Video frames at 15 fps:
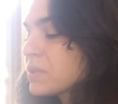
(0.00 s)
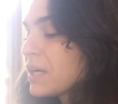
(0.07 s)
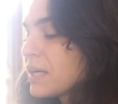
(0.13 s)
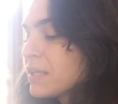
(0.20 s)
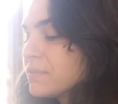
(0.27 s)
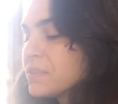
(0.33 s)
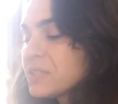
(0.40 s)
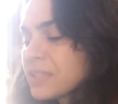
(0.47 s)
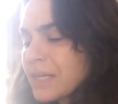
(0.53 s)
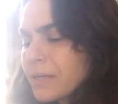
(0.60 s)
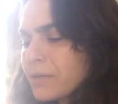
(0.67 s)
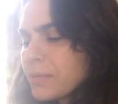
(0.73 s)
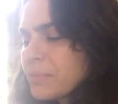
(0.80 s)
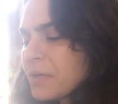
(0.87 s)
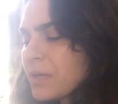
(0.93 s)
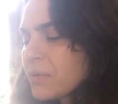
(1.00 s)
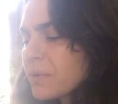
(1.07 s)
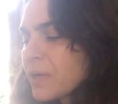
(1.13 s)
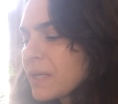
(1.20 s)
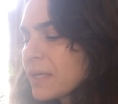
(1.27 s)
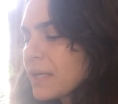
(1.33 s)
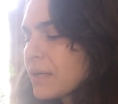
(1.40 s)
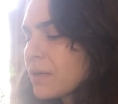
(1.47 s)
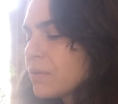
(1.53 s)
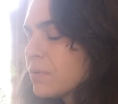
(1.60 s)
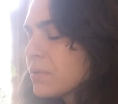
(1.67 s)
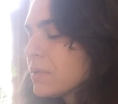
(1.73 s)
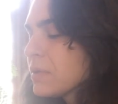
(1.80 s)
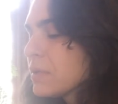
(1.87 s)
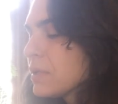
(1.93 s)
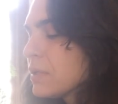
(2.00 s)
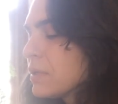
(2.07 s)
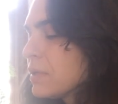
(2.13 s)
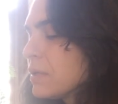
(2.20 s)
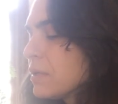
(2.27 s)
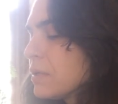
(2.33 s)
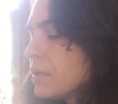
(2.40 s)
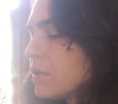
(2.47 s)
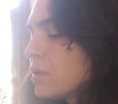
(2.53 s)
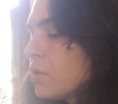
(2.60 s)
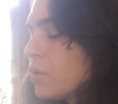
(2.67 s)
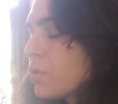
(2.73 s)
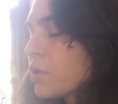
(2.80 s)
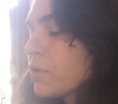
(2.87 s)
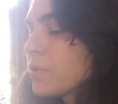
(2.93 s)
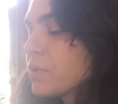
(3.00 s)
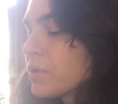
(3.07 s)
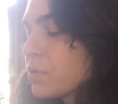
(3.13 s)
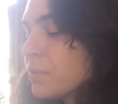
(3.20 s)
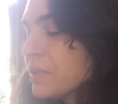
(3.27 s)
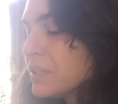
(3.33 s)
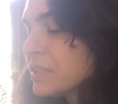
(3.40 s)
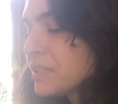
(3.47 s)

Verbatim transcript: kind of scared about right now or you're a little bit